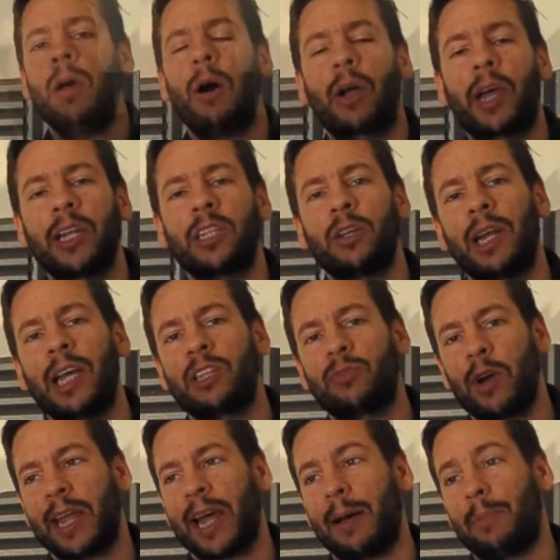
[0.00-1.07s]
Okay, so let's
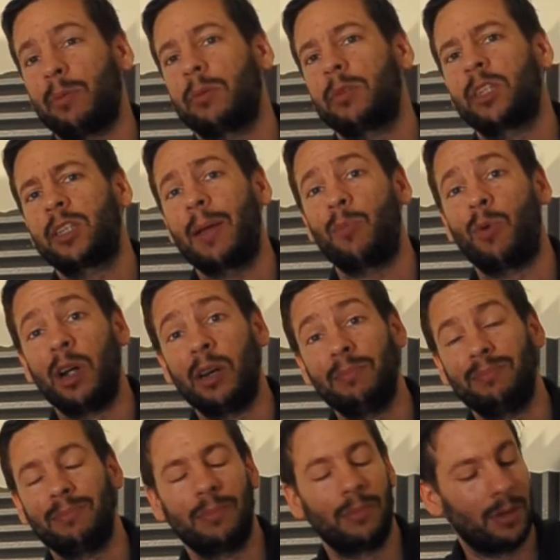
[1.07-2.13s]
recap. Step 1,
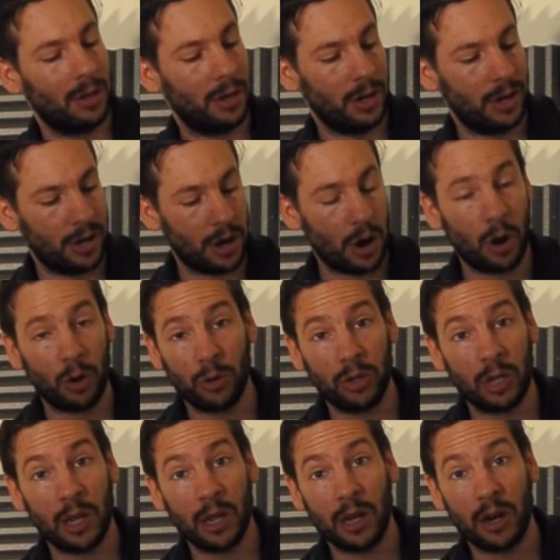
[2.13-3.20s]
know
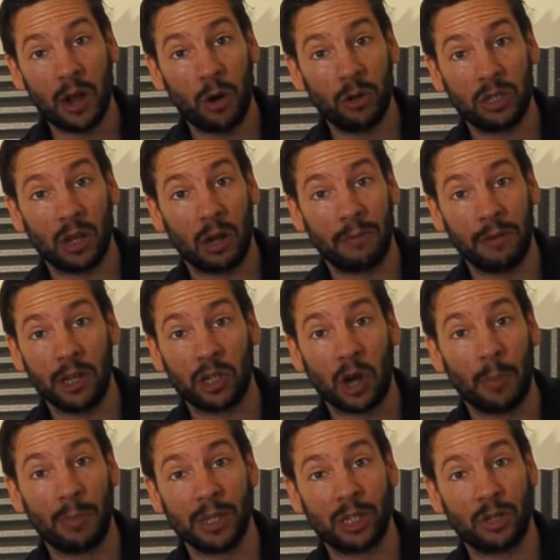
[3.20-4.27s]
the notes of each
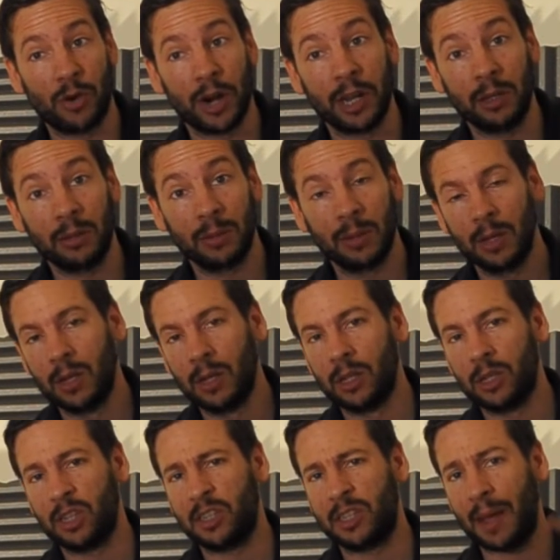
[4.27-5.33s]
open string.
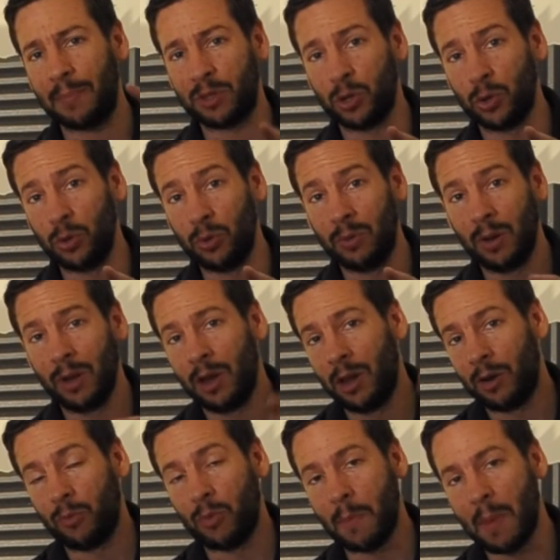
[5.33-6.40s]
Step 2,
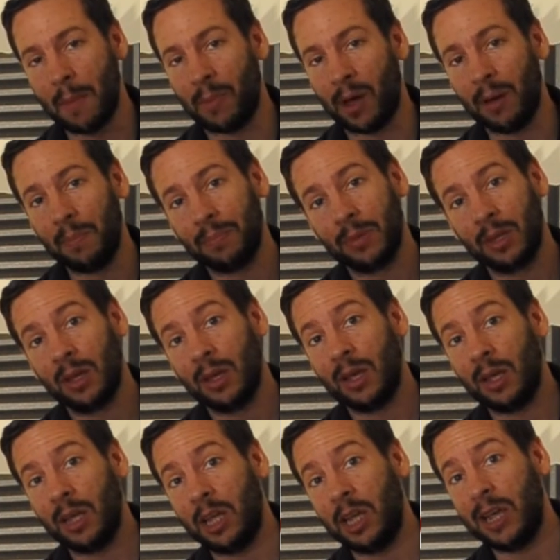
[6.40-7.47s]
remember
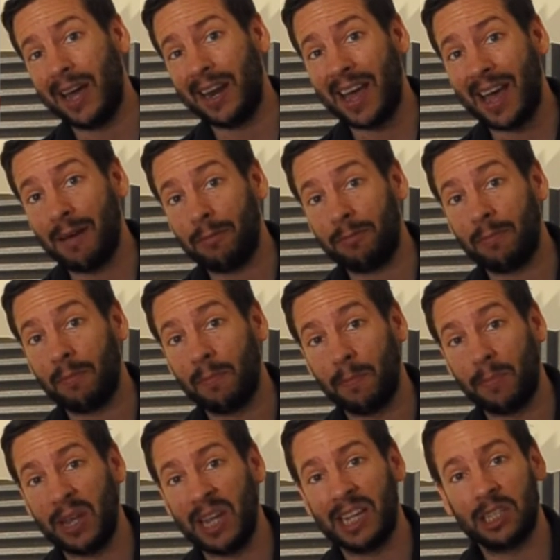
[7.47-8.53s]
E and F,
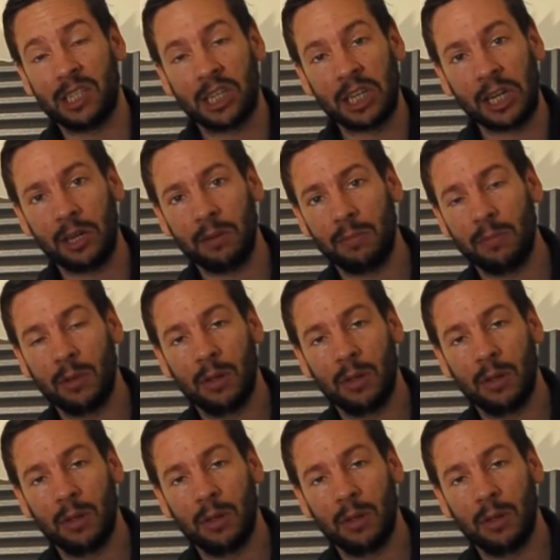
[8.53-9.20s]
B and C